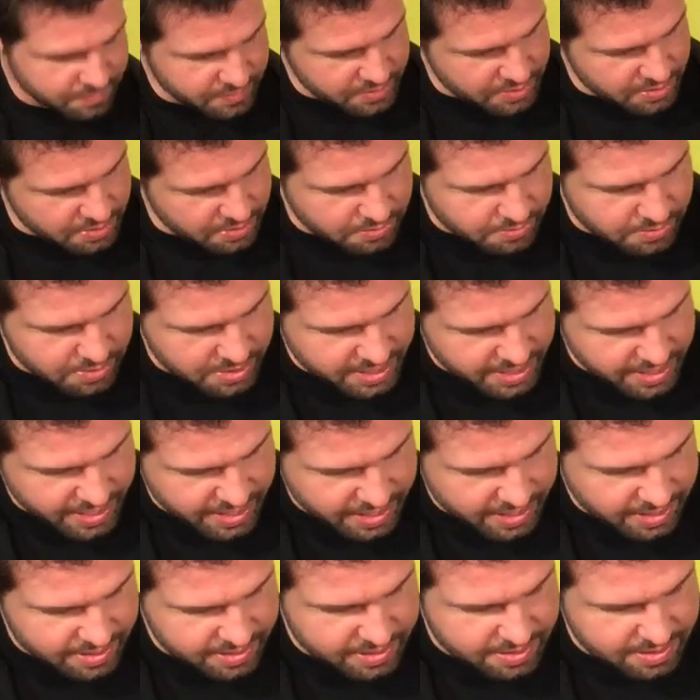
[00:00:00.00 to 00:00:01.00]
so what the
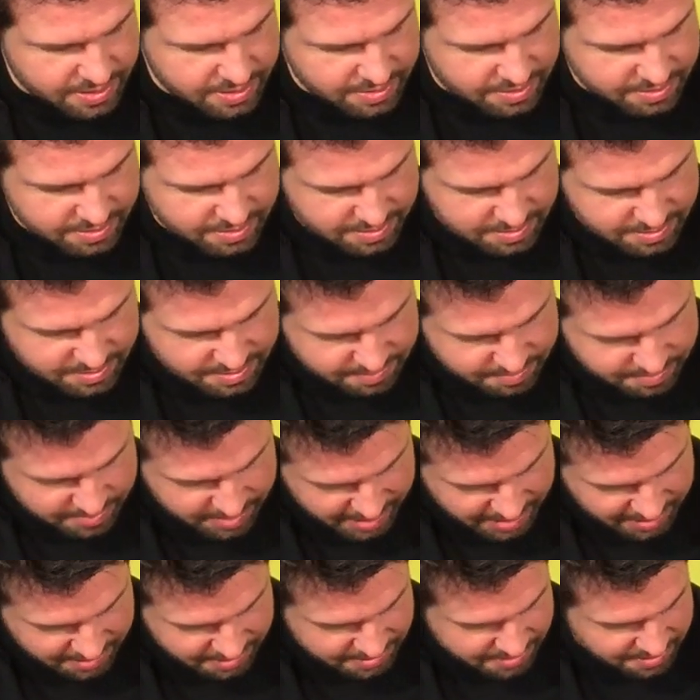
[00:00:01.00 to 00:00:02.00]
heck,
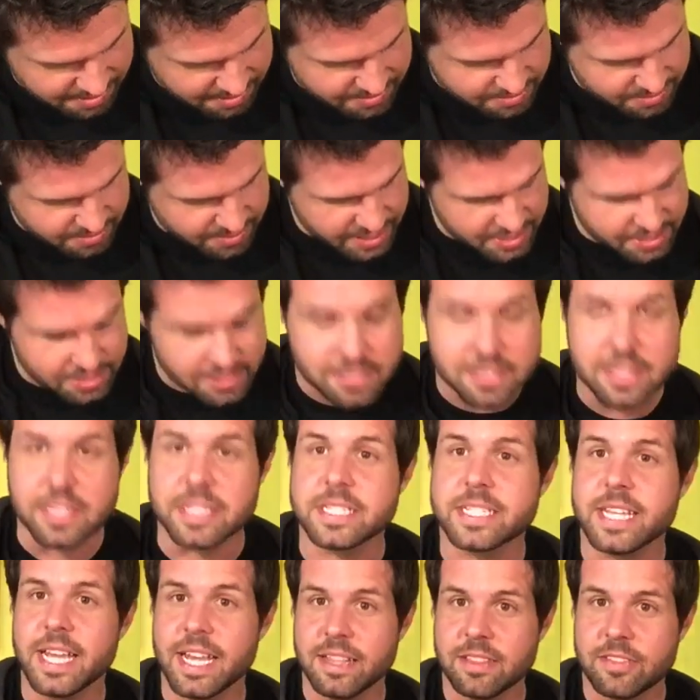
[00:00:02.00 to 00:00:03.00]
my goodness gracious, the
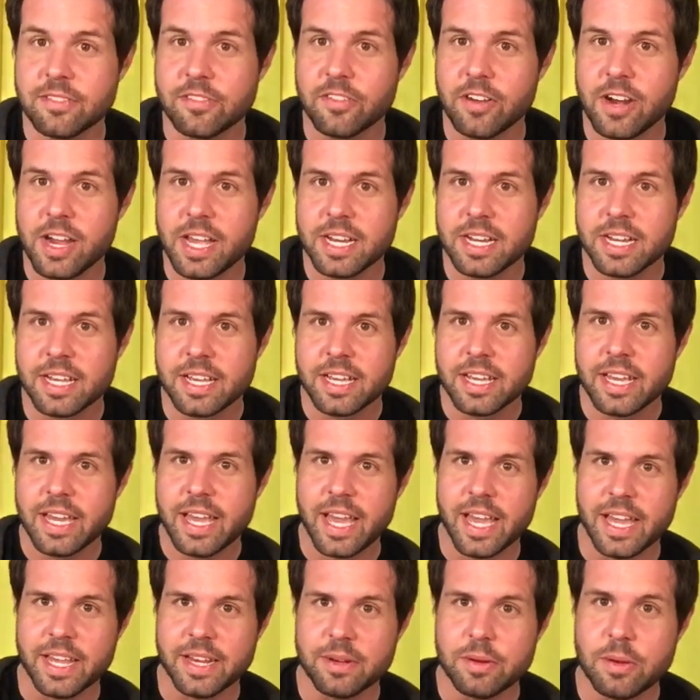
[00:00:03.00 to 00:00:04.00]
10th fret,
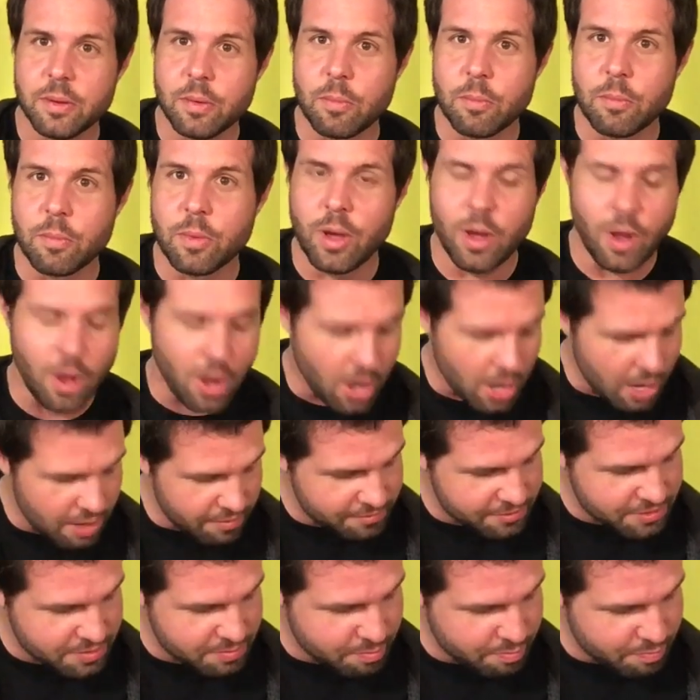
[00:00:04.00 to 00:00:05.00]
and
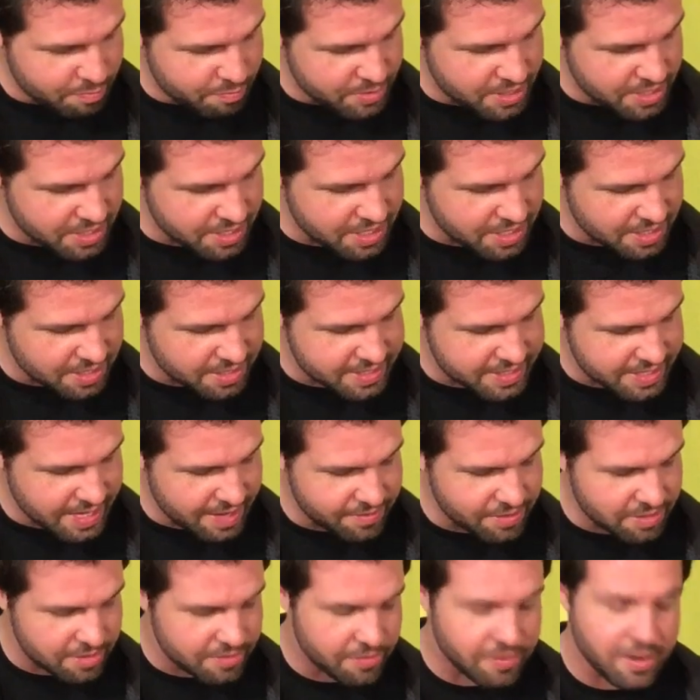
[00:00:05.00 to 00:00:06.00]
off to the
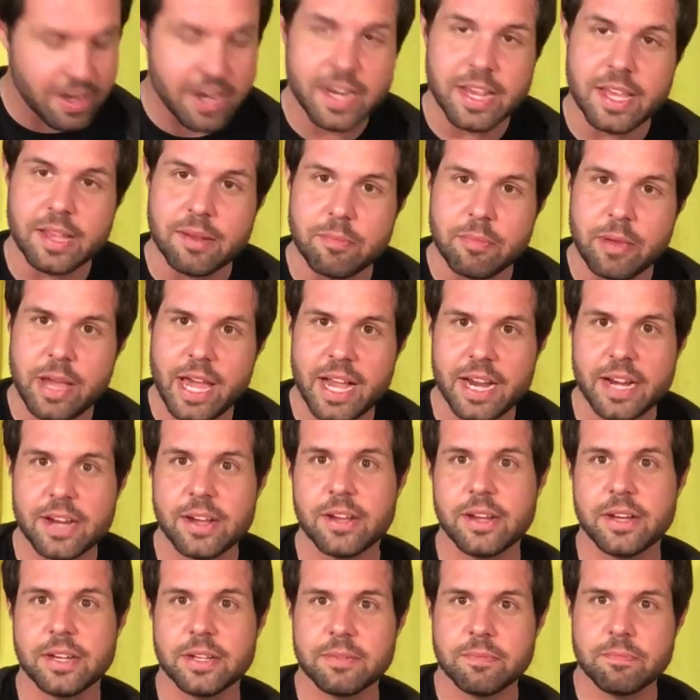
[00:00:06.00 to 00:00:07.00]
7th fret, and back
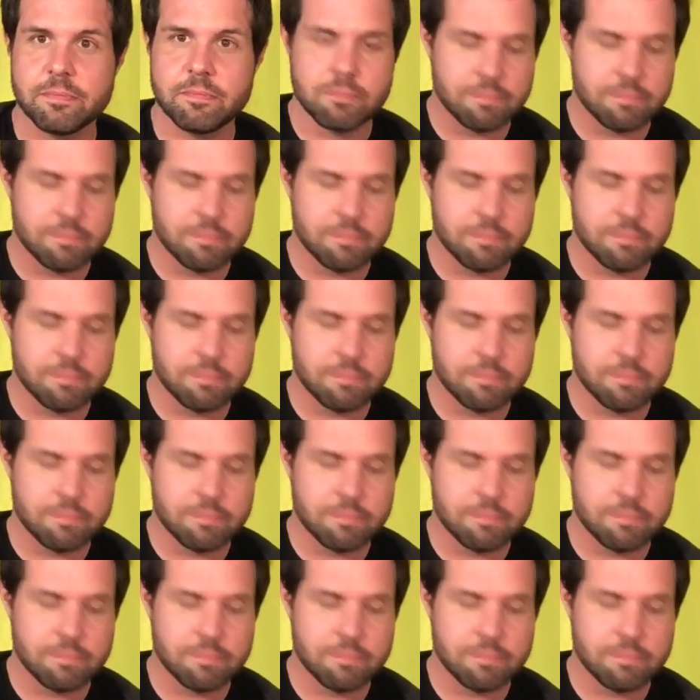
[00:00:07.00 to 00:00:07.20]
on.